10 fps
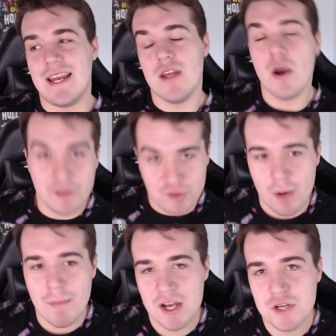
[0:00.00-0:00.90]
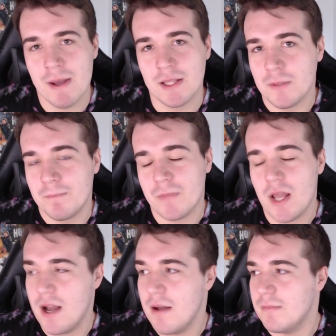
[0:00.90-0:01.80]
No, it's not Marshmello.
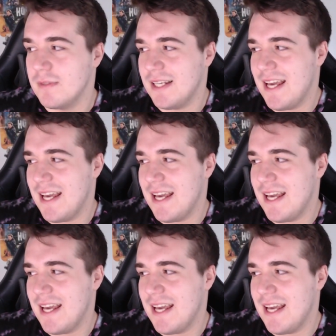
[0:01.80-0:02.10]
Um,